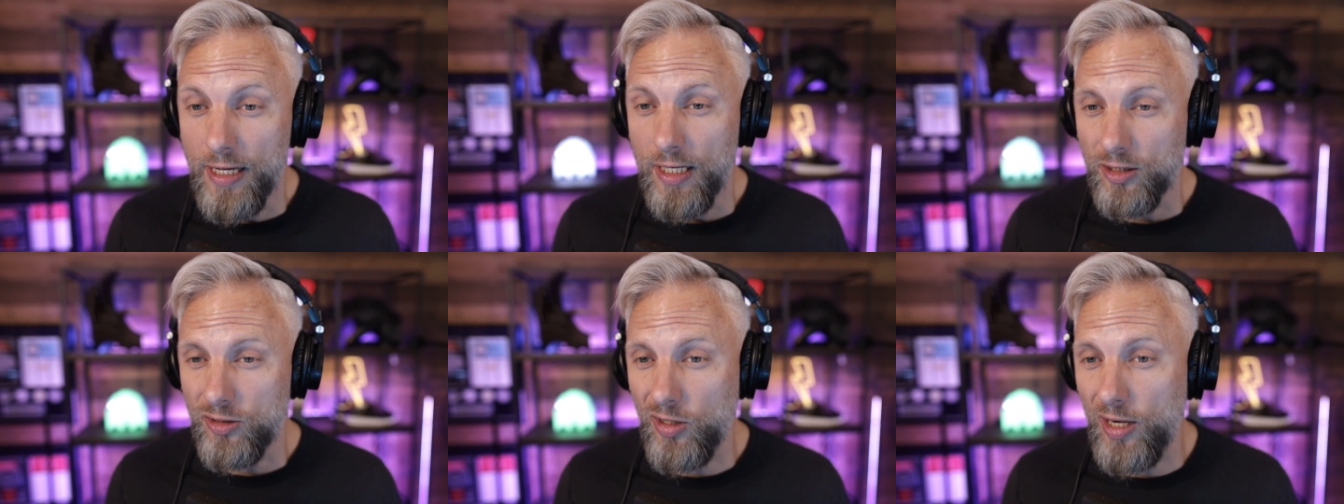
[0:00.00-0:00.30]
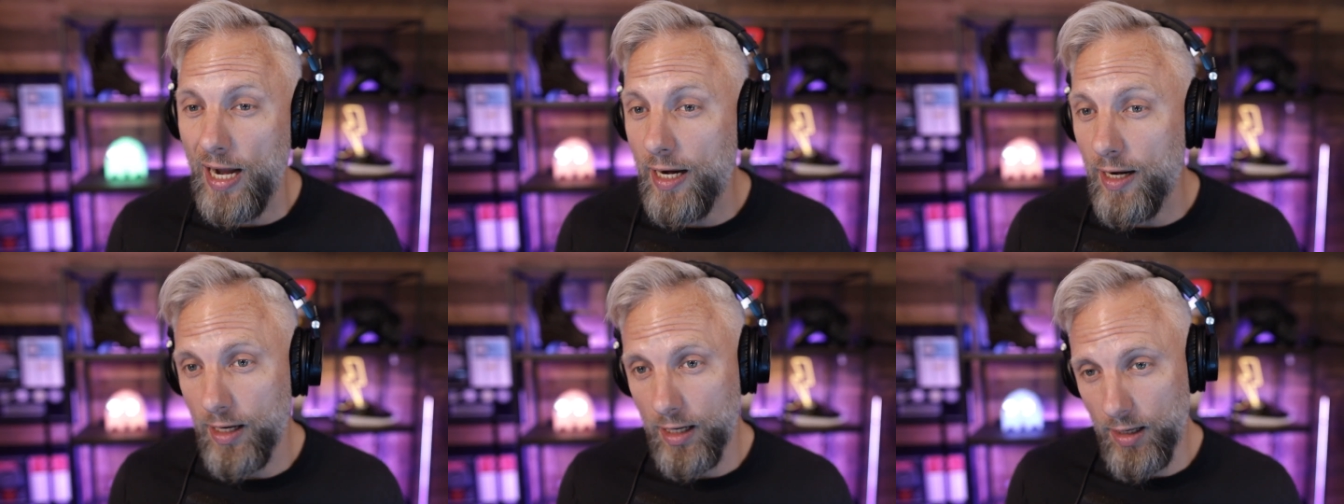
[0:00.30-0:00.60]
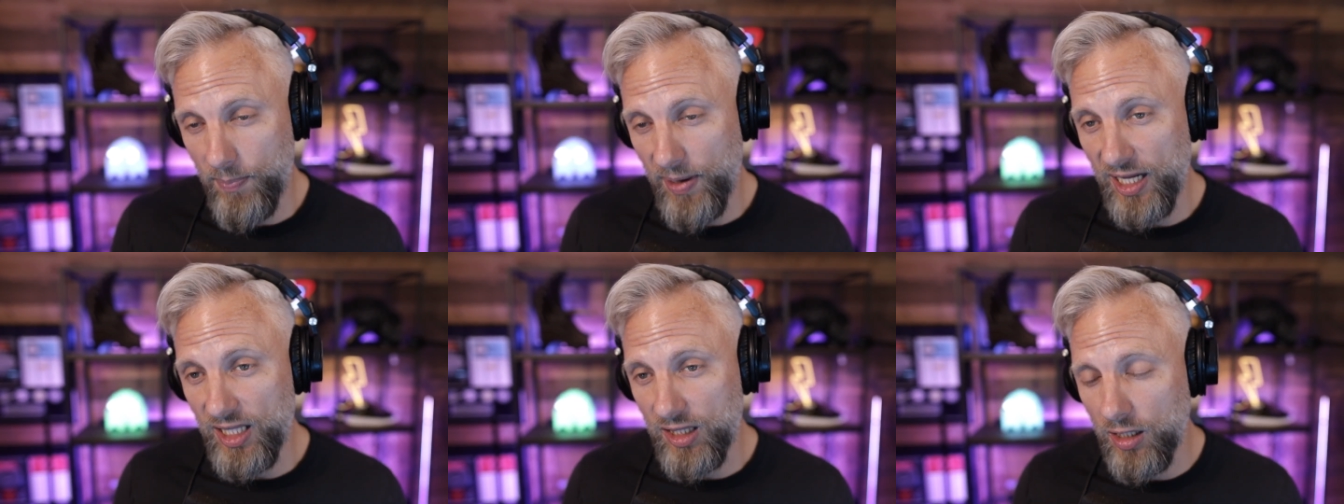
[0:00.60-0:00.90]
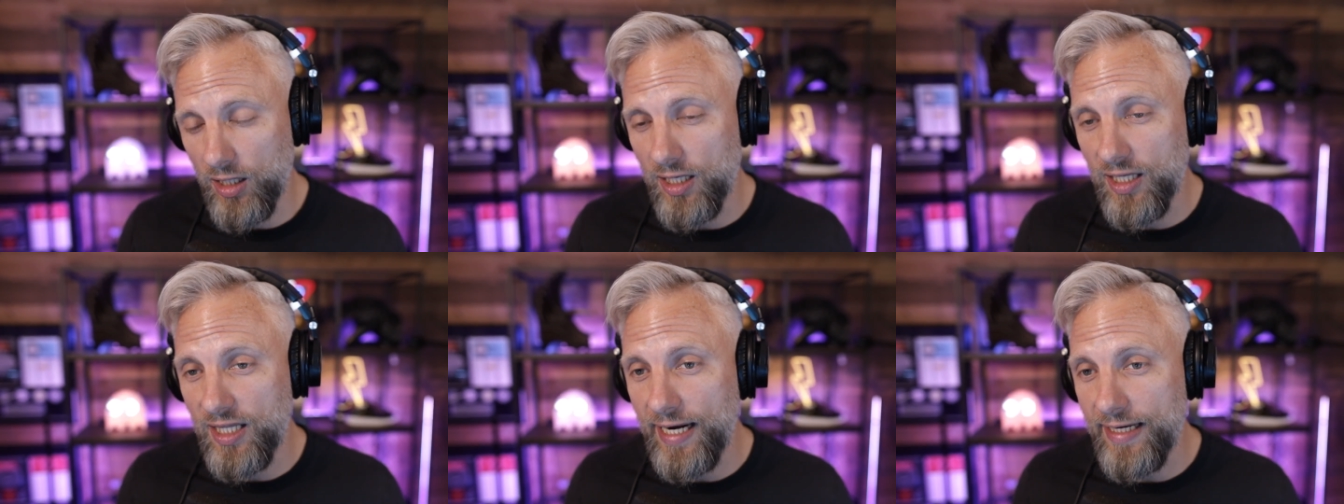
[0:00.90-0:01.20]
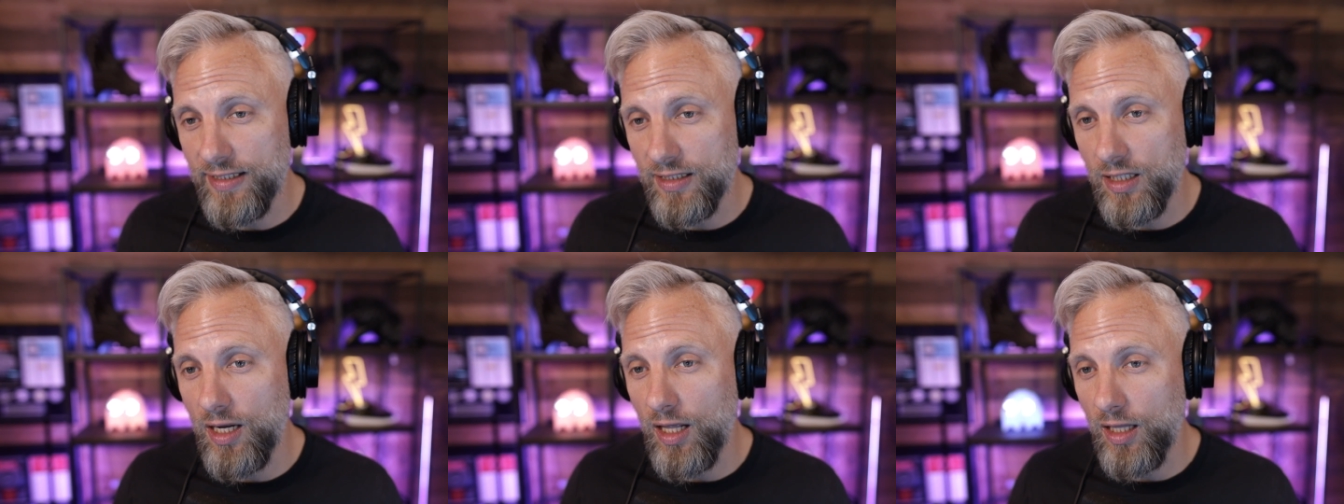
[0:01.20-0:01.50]
So now you're going to pay
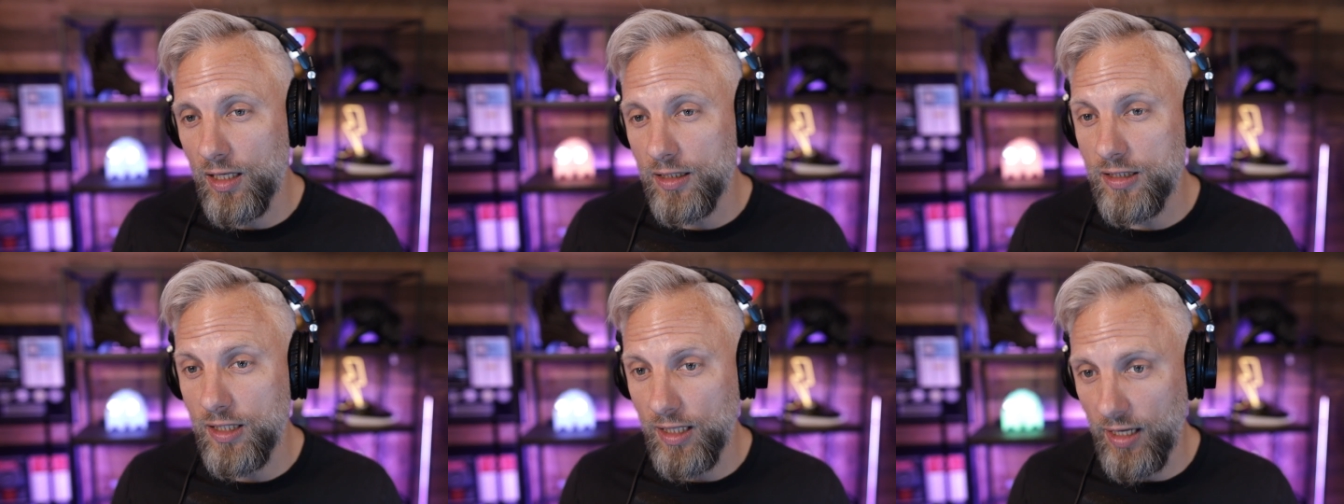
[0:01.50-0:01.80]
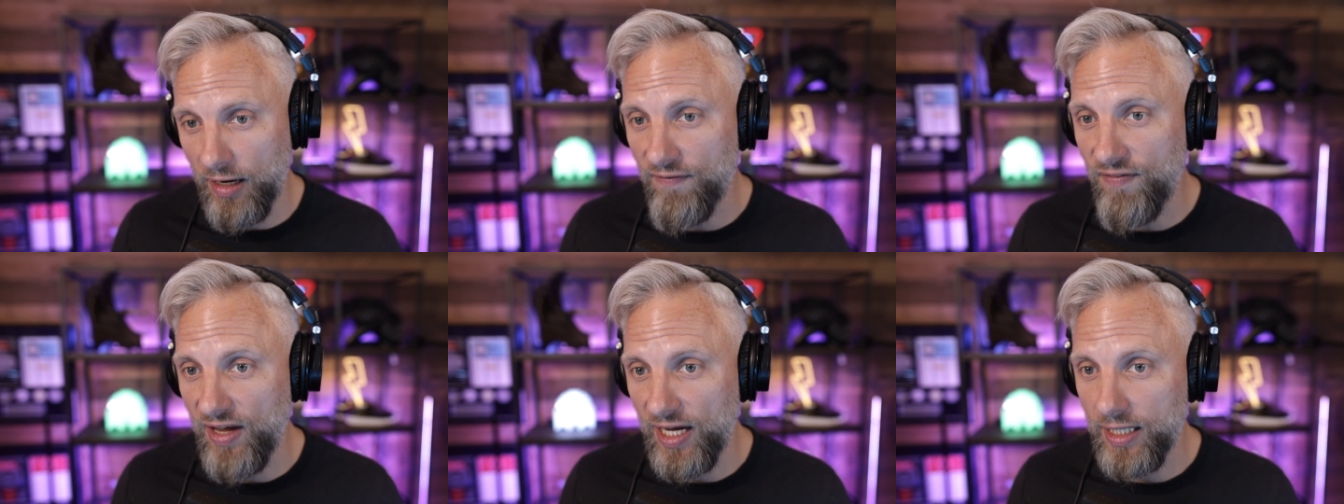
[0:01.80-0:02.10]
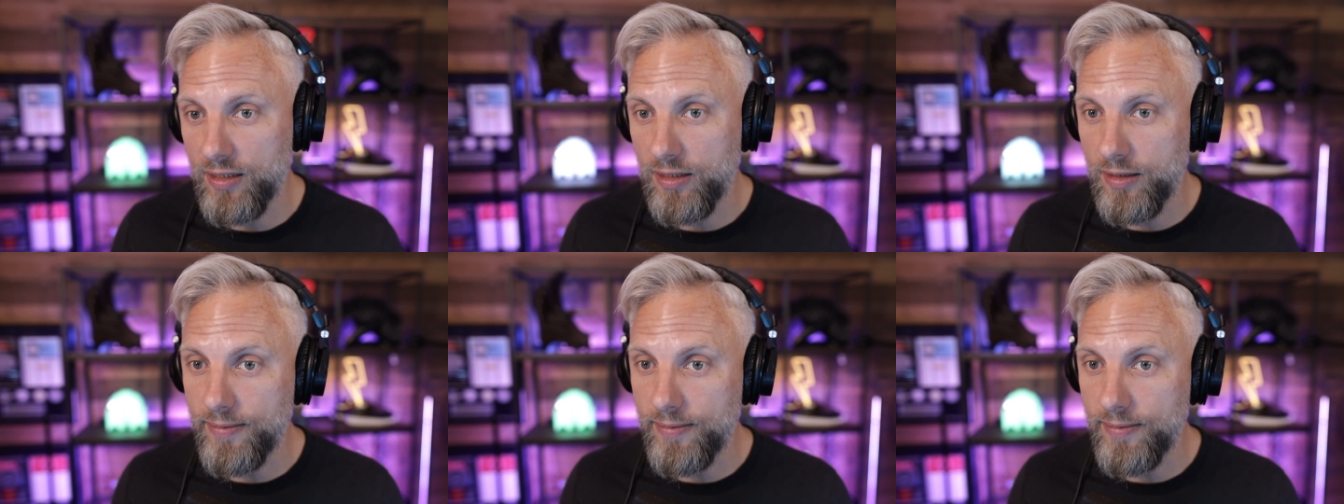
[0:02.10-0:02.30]
$30,000 to get it fixed.